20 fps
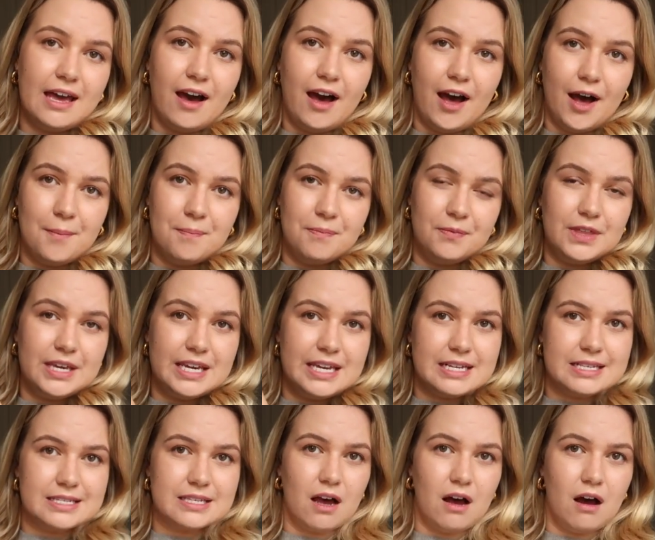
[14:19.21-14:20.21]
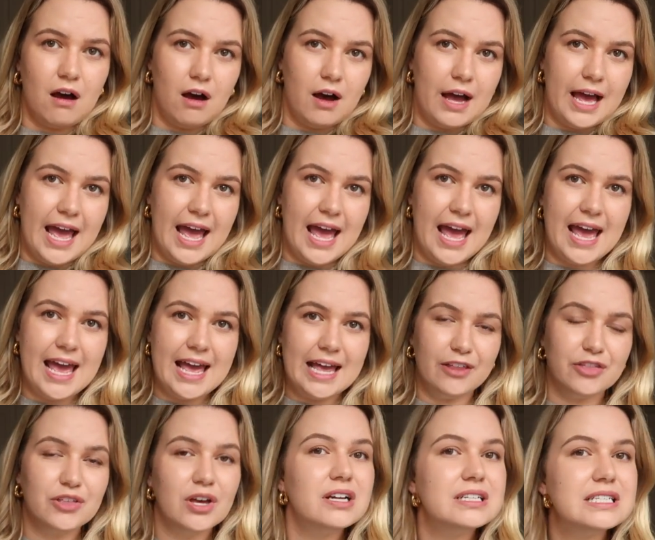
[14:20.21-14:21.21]
Um, these are
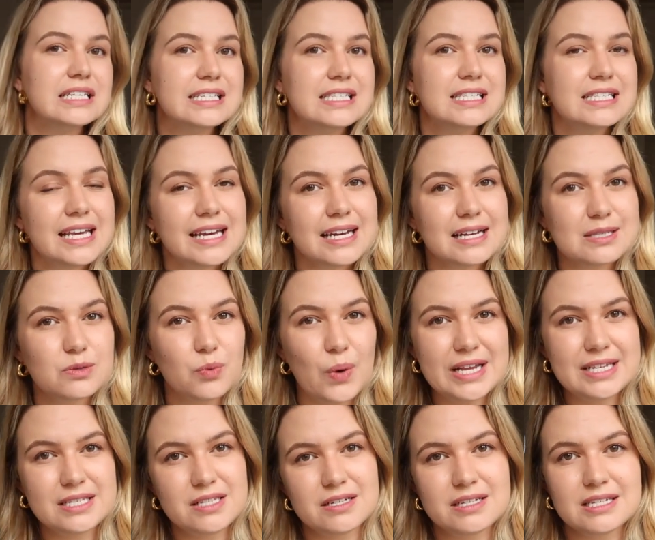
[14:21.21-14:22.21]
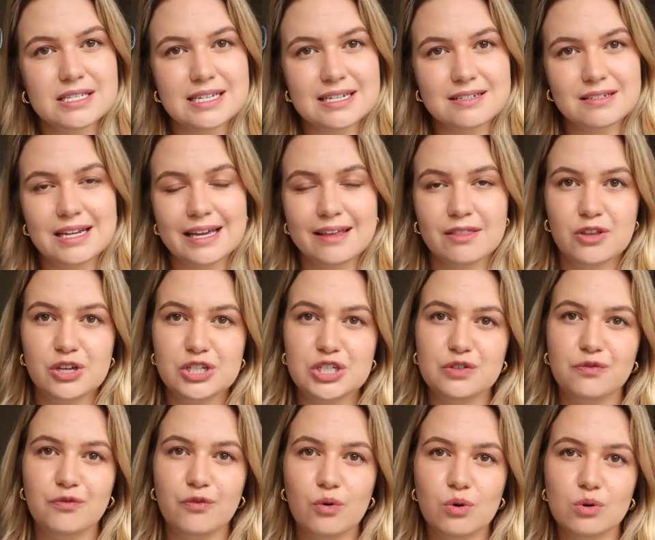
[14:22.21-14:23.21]
a 36, waist 36, length
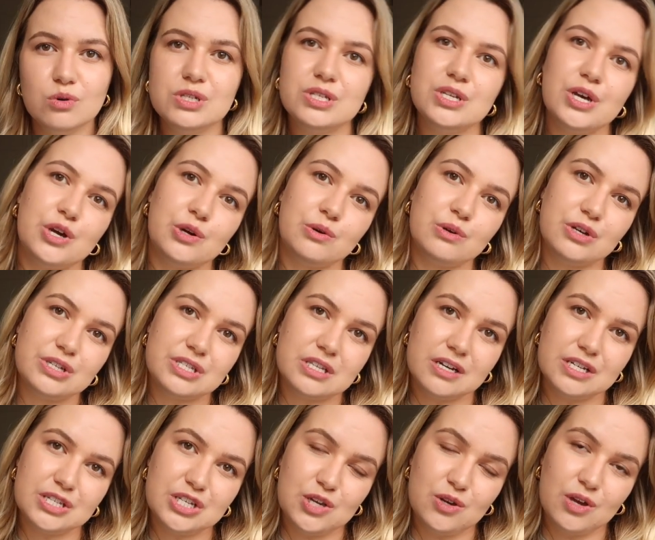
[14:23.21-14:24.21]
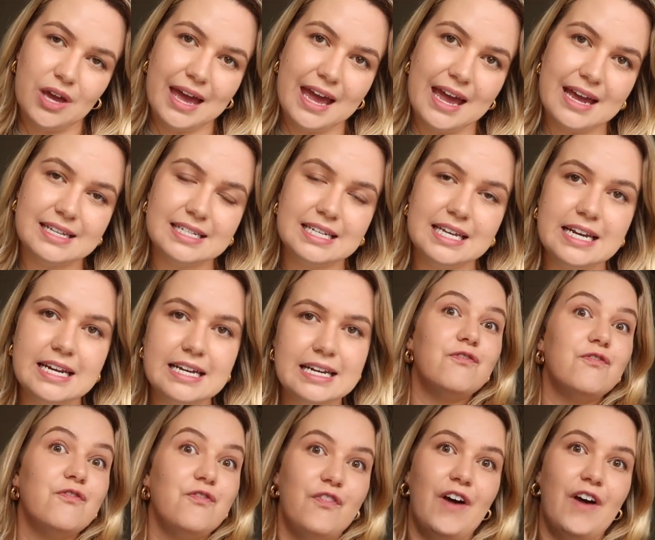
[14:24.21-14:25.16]
34, so a size UK 18.